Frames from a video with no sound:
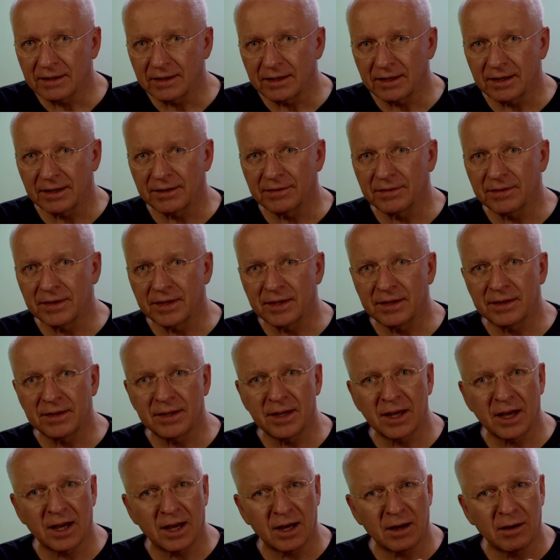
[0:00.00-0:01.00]
and then
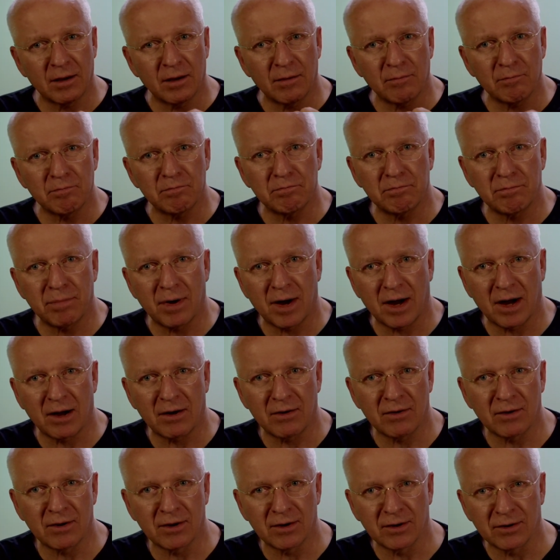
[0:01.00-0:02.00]
there are
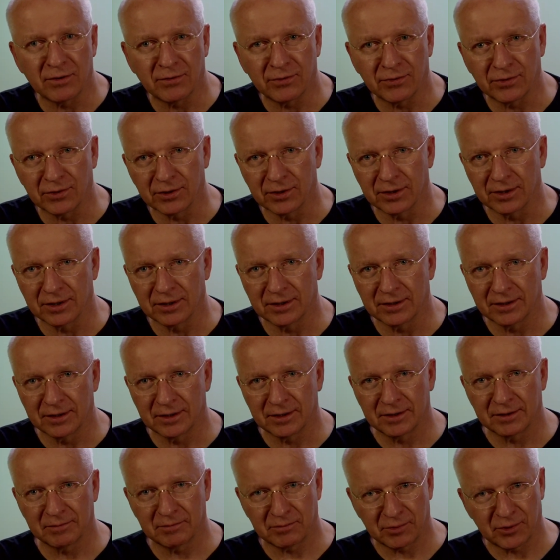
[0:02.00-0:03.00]
powerful
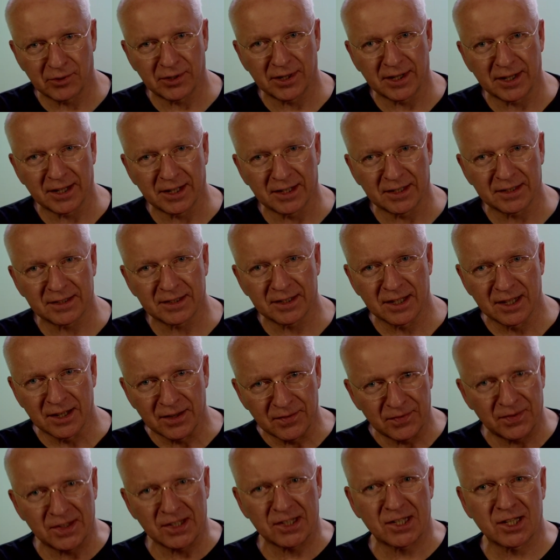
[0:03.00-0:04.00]
prayers.
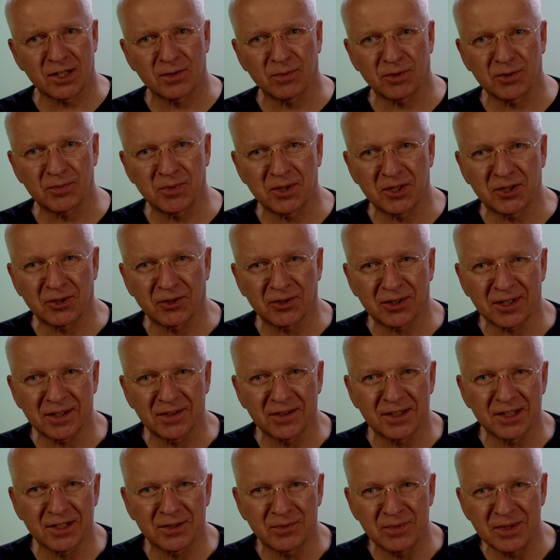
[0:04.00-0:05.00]
This is what we talk in
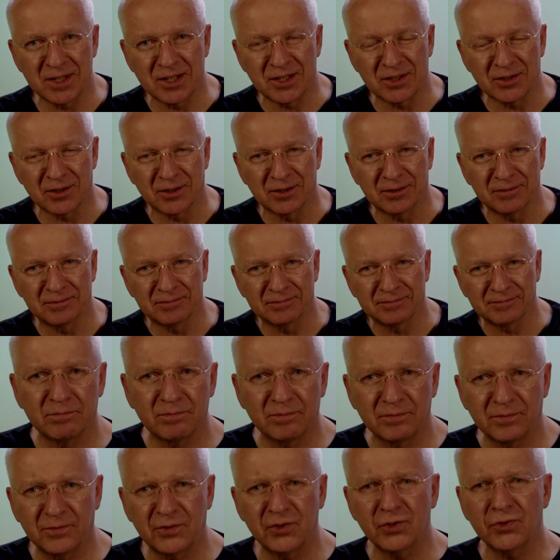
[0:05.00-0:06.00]
this video.
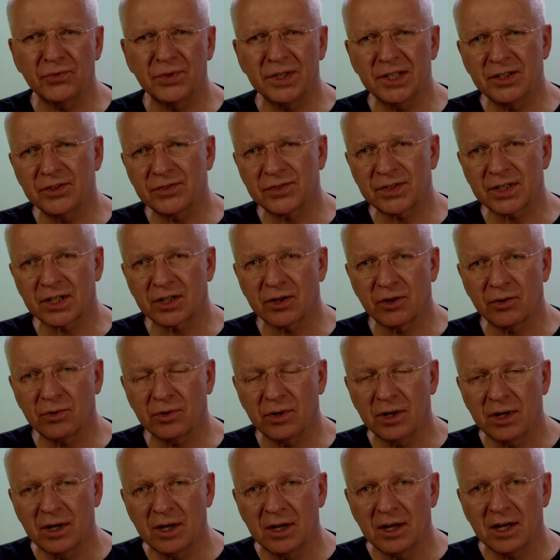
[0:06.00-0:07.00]
A few videos ago,
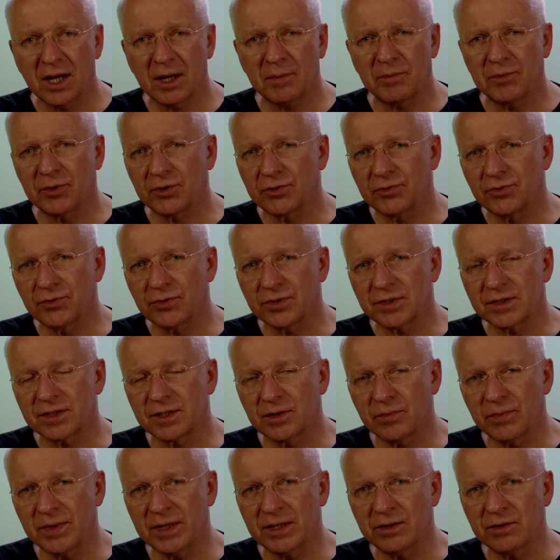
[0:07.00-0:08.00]
I produced the
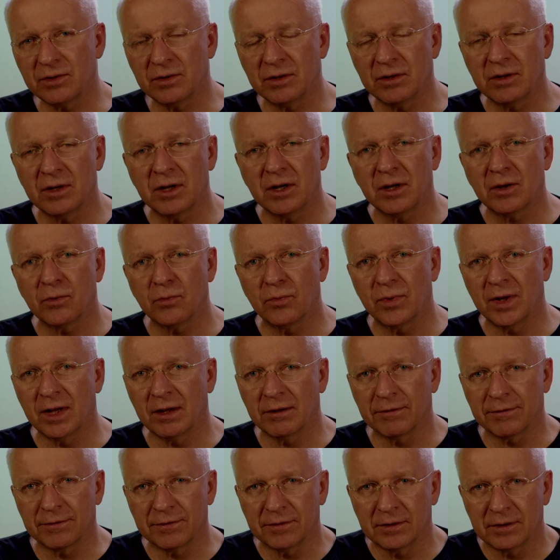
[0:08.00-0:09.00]
video
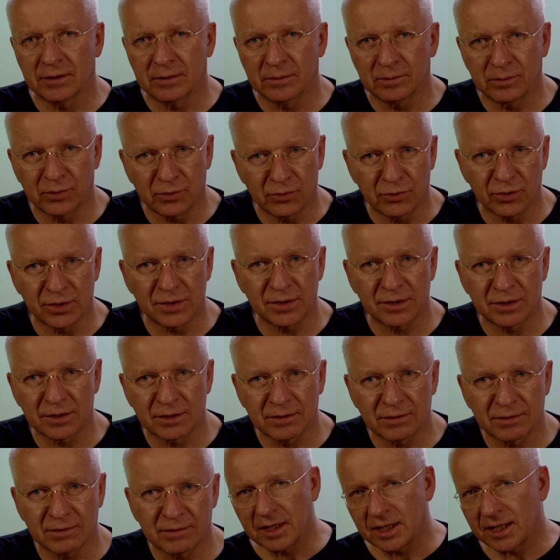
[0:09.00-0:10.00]
Wealth Boost.
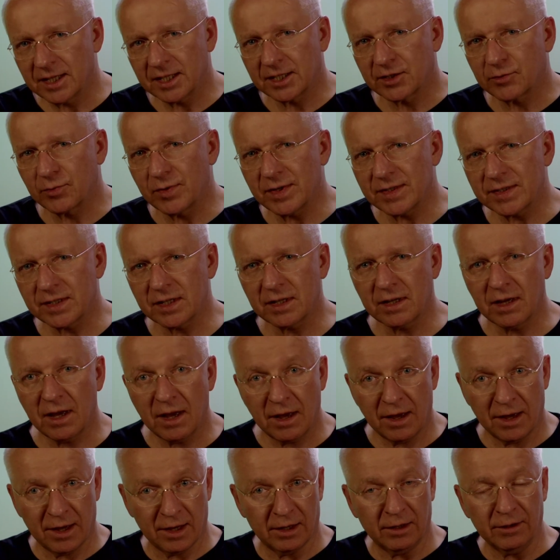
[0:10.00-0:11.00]
Increasing
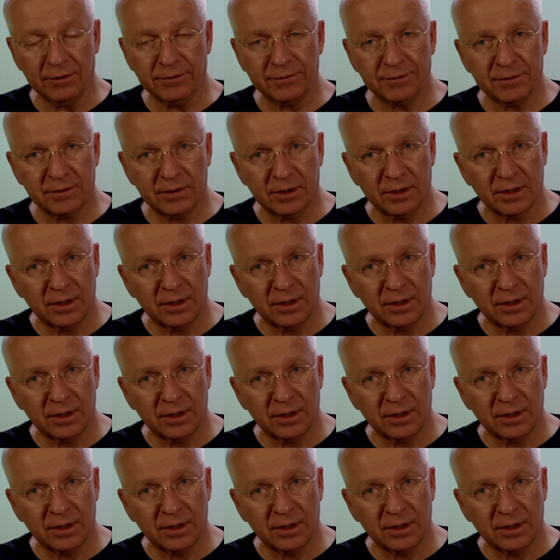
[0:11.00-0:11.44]
health